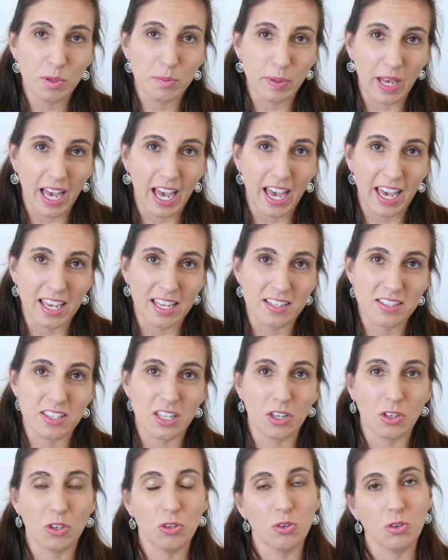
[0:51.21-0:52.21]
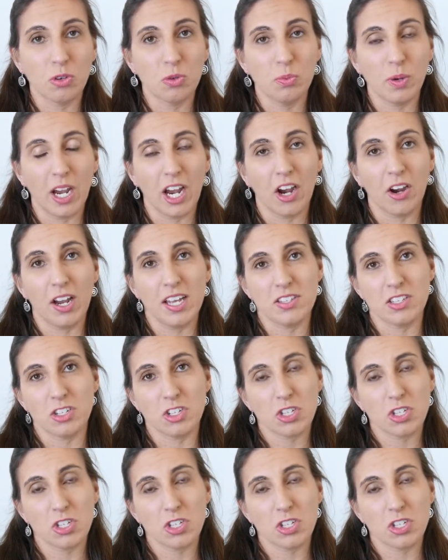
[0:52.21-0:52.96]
bags that you could wear as a